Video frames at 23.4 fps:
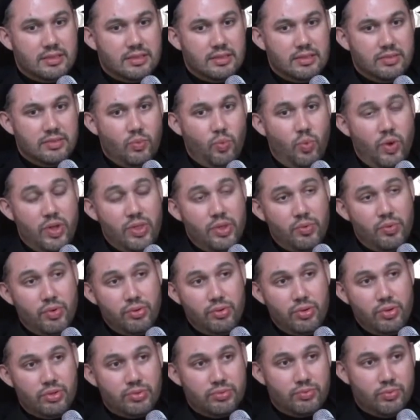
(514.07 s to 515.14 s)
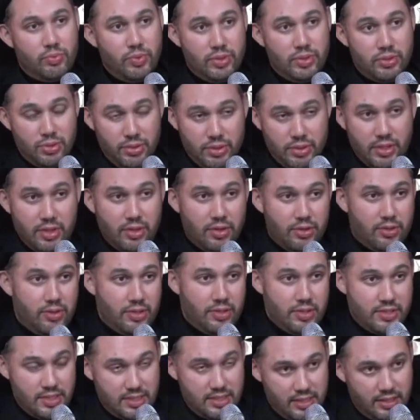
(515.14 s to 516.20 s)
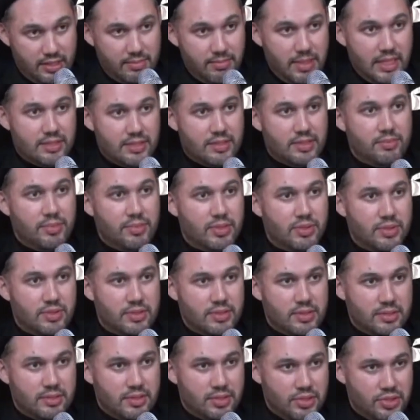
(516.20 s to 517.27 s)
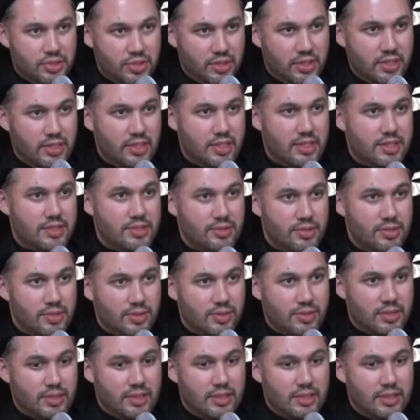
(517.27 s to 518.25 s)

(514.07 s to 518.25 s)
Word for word: Whether or not we took it or not is another matter, because in Sharia, as you know,